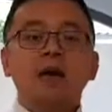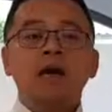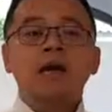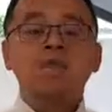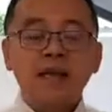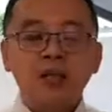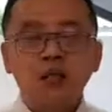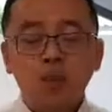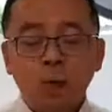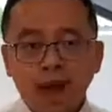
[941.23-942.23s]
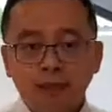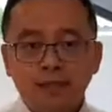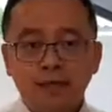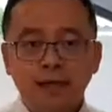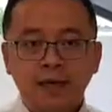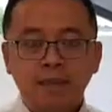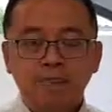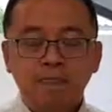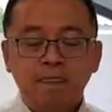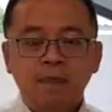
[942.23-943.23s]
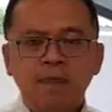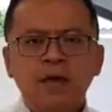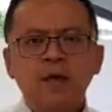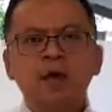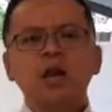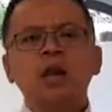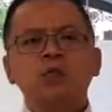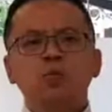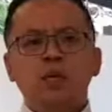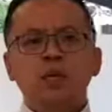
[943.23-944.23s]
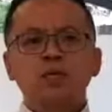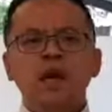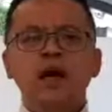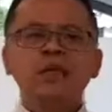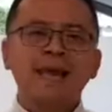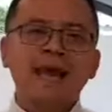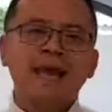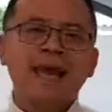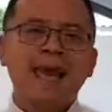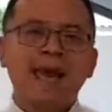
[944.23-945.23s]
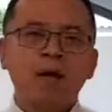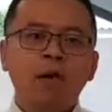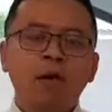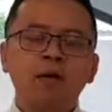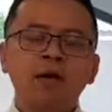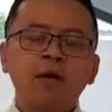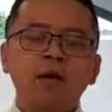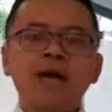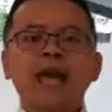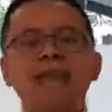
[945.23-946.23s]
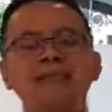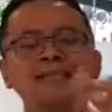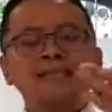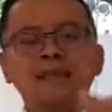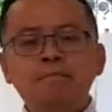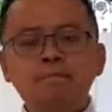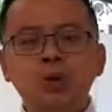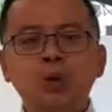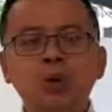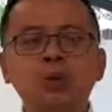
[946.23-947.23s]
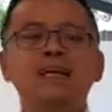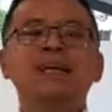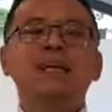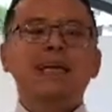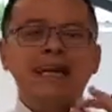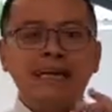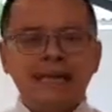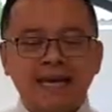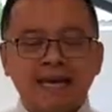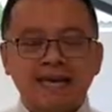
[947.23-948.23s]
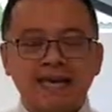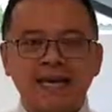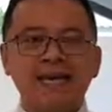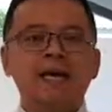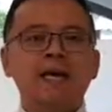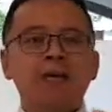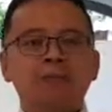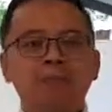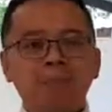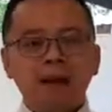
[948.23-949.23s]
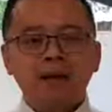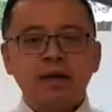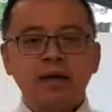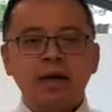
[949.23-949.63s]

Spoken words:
eventuality that your loved ones are taken care of in a simple, easy manner,